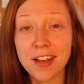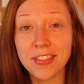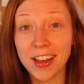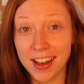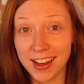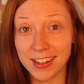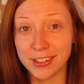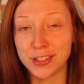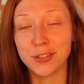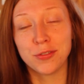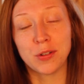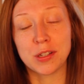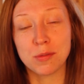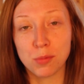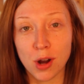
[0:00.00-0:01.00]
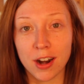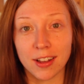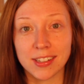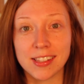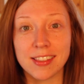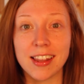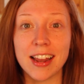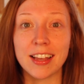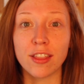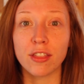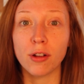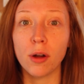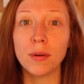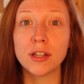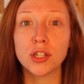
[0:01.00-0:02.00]
on the hunt for some products that I can
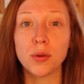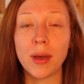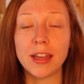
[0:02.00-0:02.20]
throw into